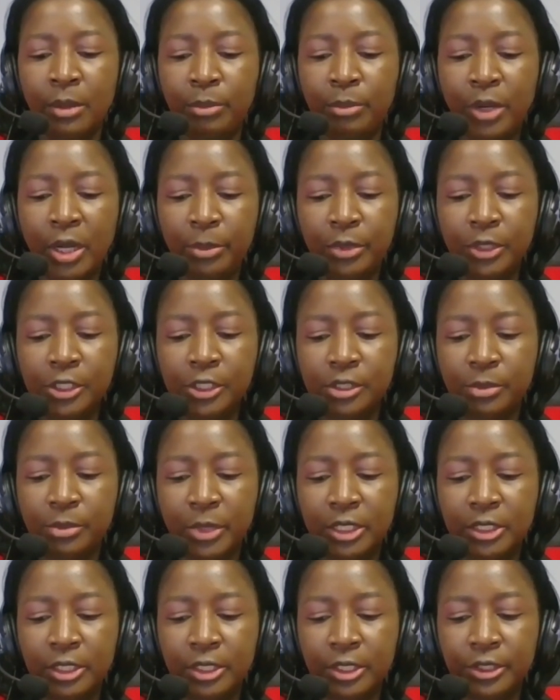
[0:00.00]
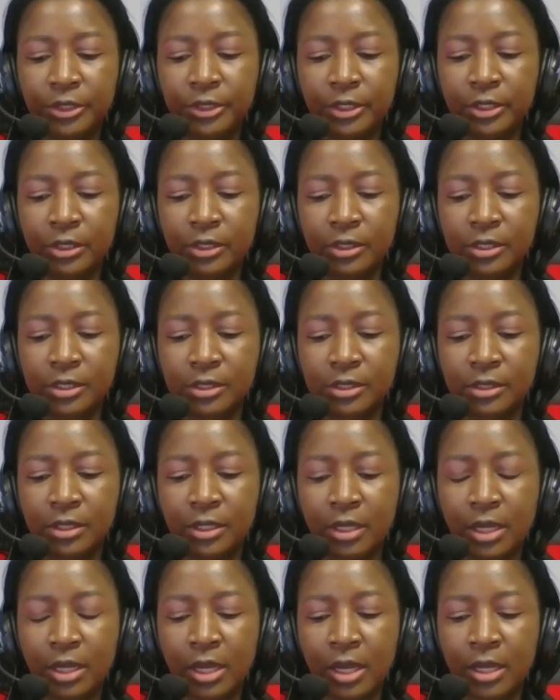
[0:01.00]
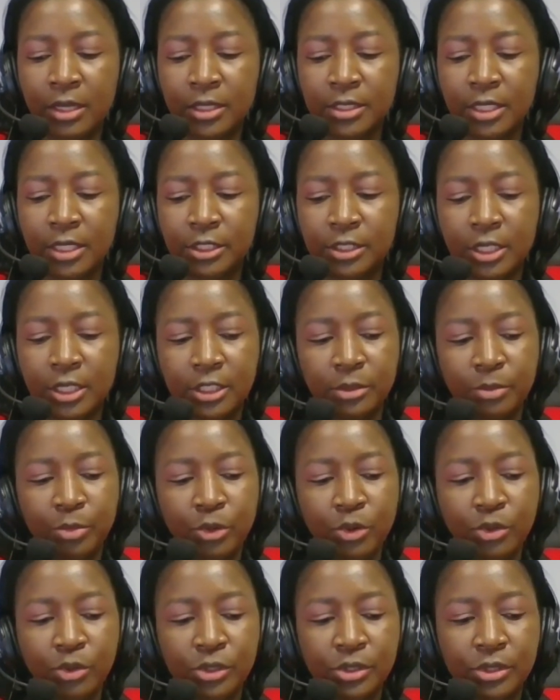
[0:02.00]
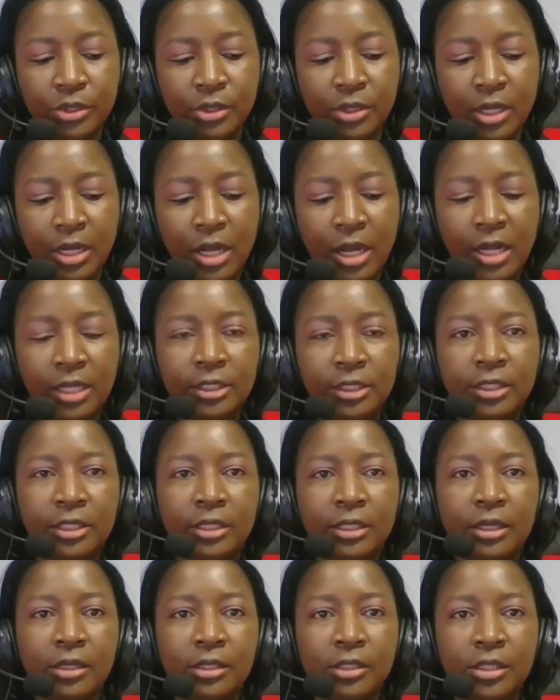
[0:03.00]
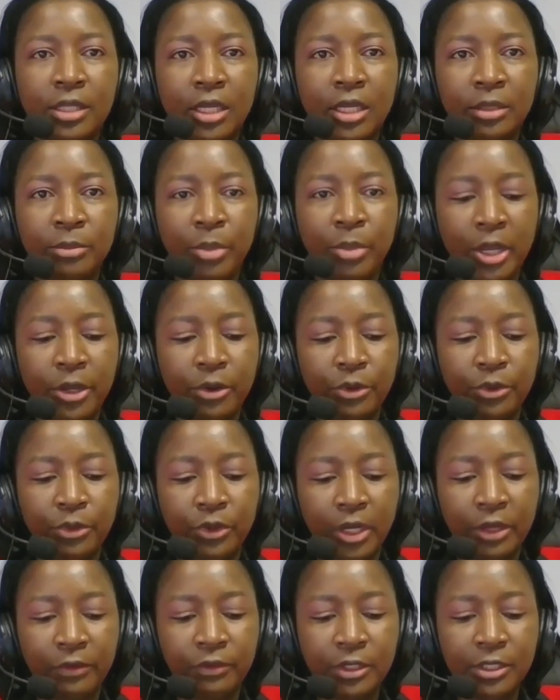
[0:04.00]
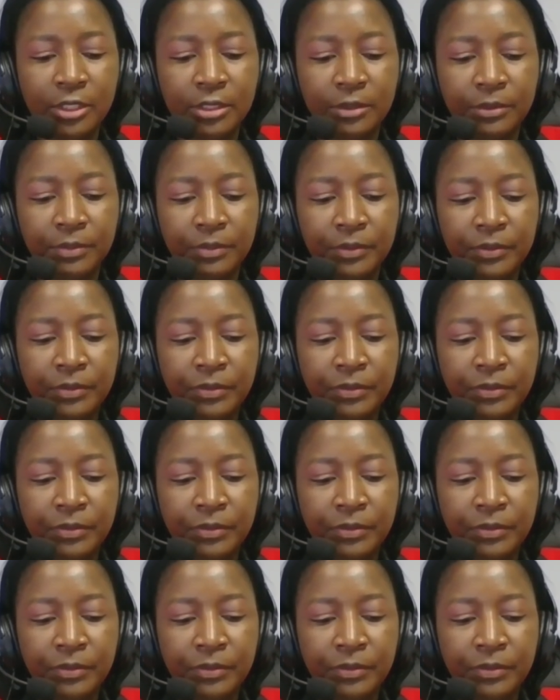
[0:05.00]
published materials, such as books, articles, and biographies.